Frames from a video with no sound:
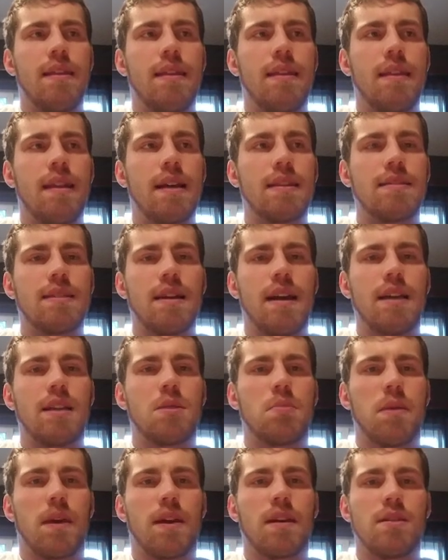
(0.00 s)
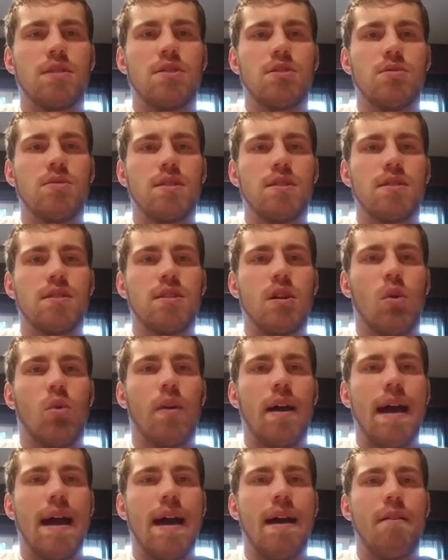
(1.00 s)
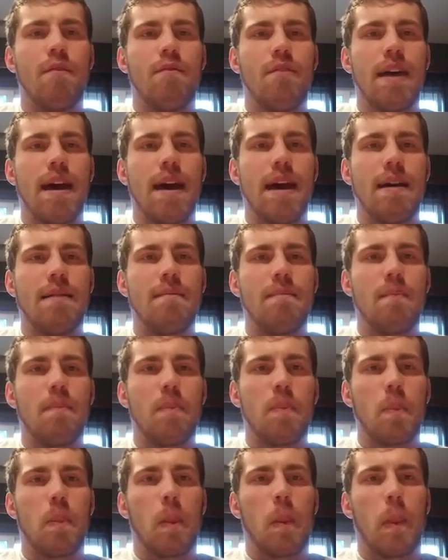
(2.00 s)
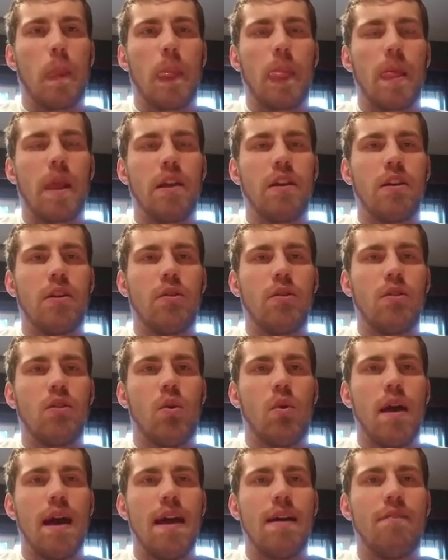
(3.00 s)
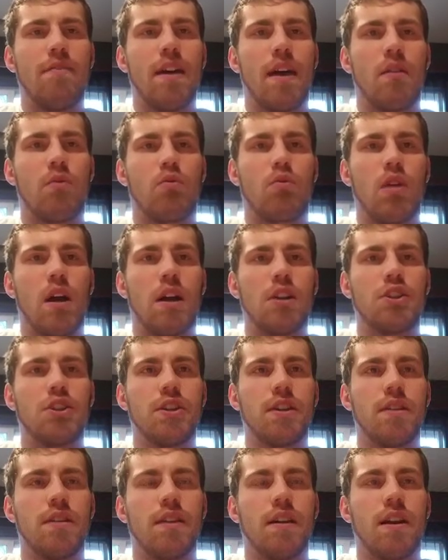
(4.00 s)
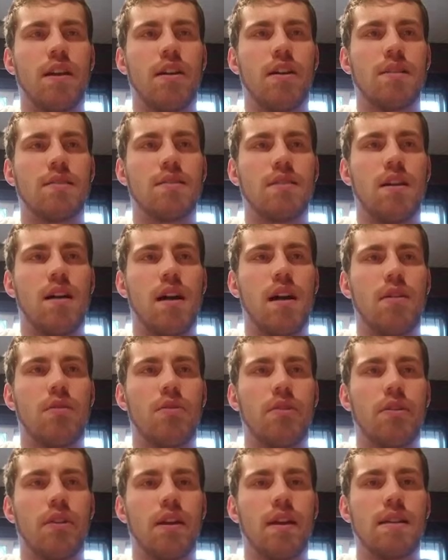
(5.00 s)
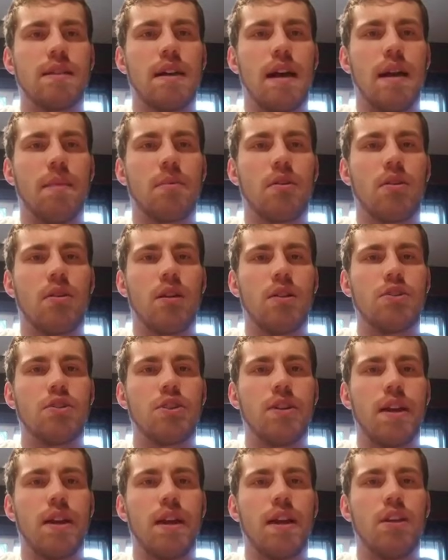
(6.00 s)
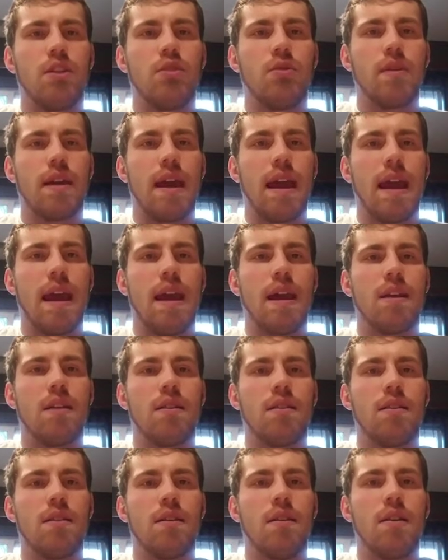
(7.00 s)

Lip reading: that's nice because you just don't have that, you don't have that rush in there. It's not really a time crunch, and you can